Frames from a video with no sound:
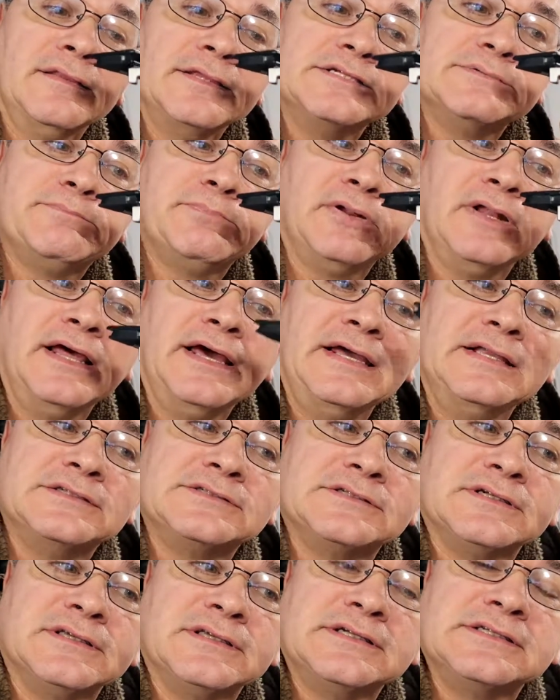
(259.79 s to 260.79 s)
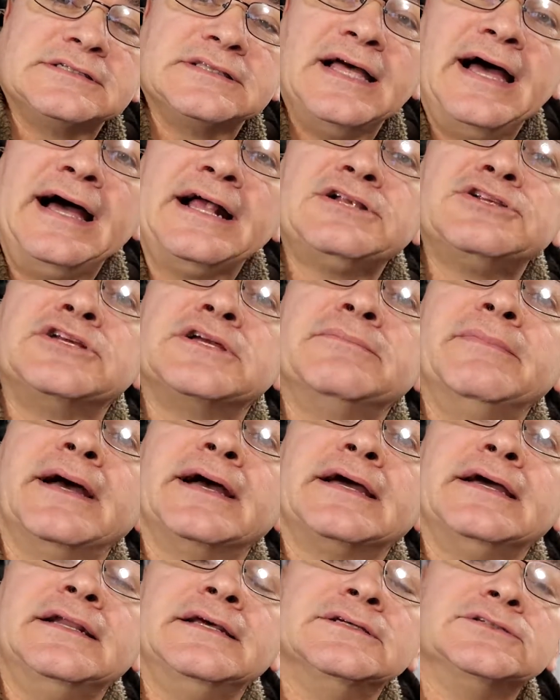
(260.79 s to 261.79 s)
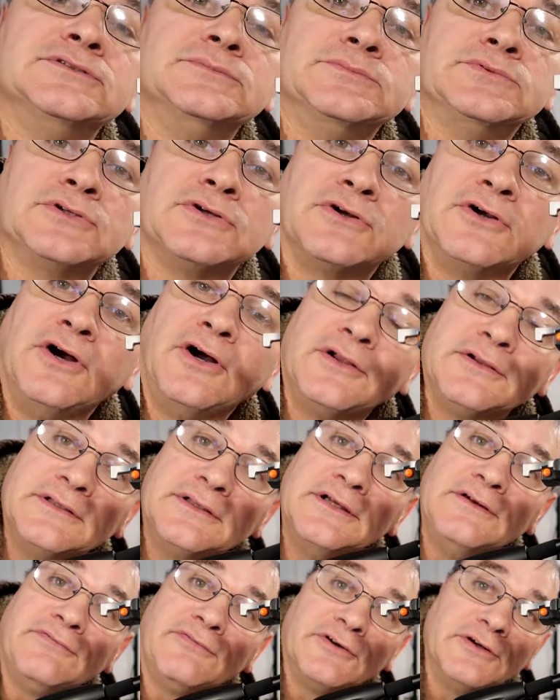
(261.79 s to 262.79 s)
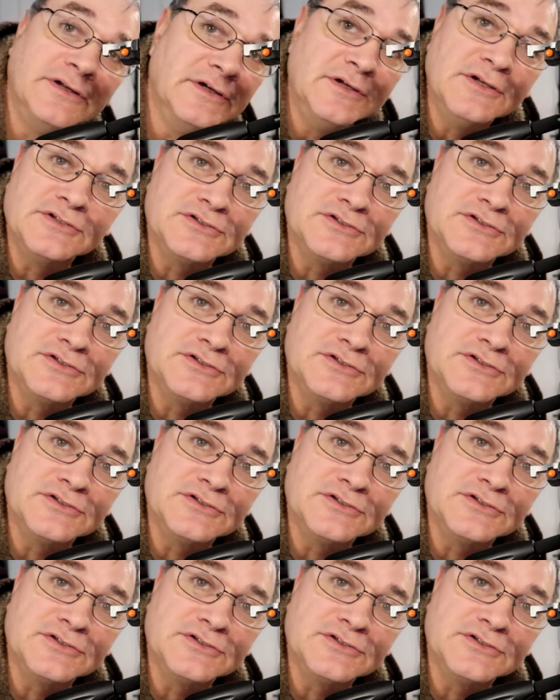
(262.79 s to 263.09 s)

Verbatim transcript: these plates, these latching mechanisms are all different,